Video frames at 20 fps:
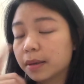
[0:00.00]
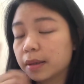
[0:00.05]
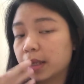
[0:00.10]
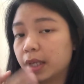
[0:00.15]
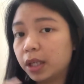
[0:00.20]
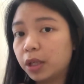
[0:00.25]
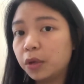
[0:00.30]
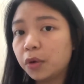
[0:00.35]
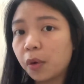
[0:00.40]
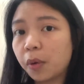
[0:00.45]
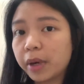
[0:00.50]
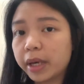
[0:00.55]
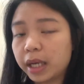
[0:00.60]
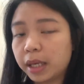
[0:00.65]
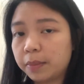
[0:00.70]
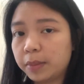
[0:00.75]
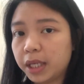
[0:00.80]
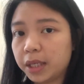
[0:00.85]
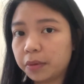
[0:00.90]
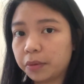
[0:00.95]
You know what I
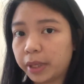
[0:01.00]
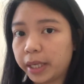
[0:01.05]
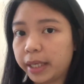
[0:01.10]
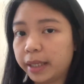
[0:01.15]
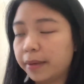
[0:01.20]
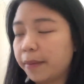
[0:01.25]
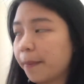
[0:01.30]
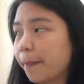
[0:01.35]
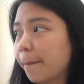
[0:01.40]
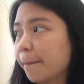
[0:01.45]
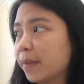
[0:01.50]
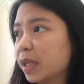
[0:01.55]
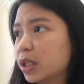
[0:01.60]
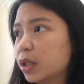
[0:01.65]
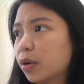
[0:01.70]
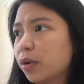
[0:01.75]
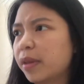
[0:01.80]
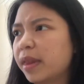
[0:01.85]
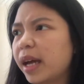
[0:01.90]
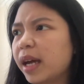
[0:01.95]
mean, right?
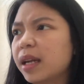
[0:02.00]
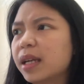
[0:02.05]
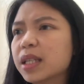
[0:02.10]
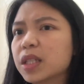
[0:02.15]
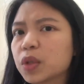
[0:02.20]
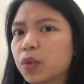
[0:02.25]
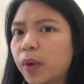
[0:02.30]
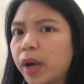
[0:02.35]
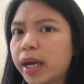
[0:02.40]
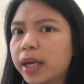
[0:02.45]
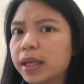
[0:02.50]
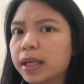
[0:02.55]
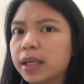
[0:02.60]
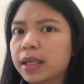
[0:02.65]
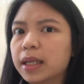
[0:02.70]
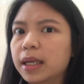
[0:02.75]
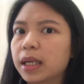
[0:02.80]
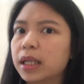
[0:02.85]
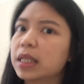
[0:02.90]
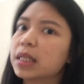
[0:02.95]
So that is why
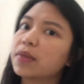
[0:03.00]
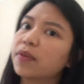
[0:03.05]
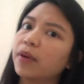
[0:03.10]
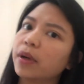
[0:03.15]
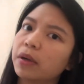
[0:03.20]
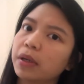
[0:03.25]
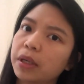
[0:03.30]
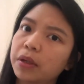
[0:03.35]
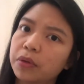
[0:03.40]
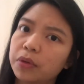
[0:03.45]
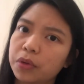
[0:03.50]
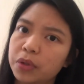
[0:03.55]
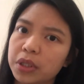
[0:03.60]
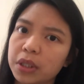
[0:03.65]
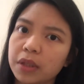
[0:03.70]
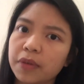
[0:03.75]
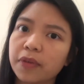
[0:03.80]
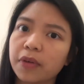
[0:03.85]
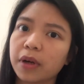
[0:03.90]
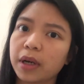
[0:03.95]
it is very
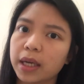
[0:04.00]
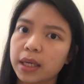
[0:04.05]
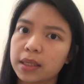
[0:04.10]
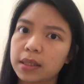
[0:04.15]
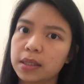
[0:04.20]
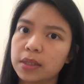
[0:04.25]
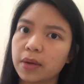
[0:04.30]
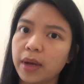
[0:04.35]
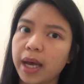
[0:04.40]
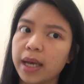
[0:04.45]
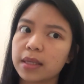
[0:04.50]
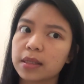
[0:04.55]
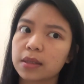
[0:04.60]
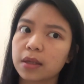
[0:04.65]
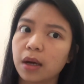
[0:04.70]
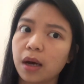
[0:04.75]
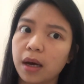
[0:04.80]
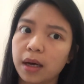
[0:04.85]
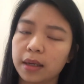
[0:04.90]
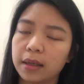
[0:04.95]
crucial for us to ask
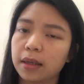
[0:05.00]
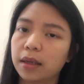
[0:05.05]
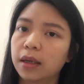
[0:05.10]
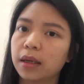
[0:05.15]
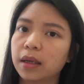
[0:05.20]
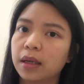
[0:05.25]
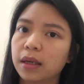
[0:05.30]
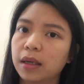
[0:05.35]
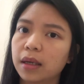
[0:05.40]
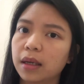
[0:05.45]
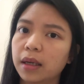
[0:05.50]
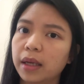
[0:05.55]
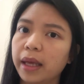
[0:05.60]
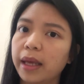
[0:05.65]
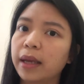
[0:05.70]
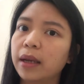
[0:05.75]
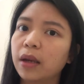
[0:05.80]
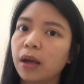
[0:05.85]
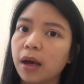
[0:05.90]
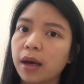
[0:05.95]
God
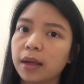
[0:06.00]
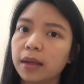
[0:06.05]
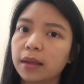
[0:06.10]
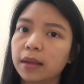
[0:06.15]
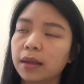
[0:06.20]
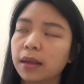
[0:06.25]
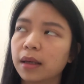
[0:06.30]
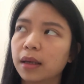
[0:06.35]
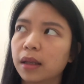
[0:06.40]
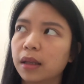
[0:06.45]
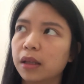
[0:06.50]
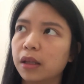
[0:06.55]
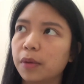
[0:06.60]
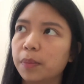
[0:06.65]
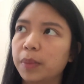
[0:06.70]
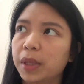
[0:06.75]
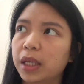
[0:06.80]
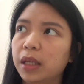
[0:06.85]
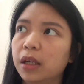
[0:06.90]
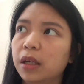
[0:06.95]
and not the
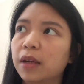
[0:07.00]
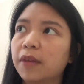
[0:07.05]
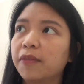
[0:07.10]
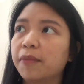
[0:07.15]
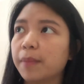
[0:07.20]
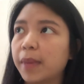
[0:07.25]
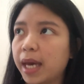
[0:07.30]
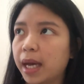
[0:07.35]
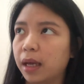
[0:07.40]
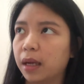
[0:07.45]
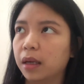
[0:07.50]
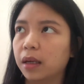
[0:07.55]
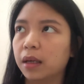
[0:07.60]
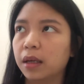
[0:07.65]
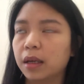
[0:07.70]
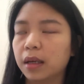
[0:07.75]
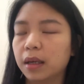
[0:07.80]
opinion of man.